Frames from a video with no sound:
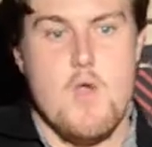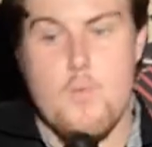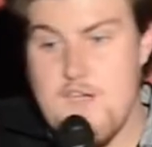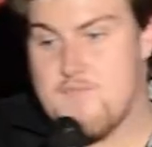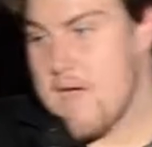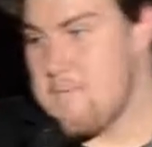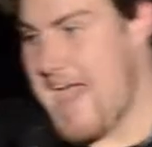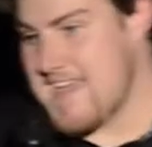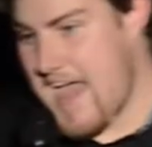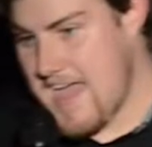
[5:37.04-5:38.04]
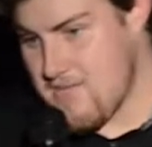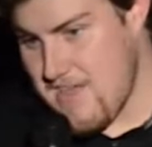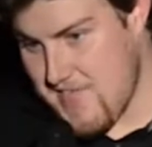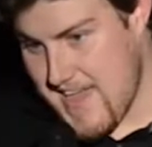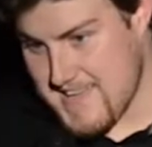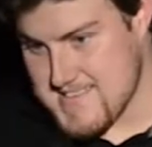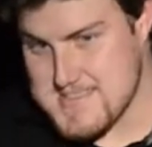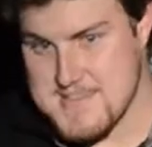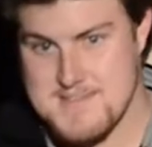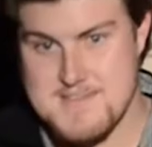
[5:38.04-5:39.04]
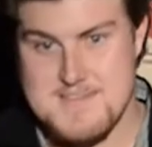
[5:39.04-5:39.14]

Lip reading: With my bad gag reflex.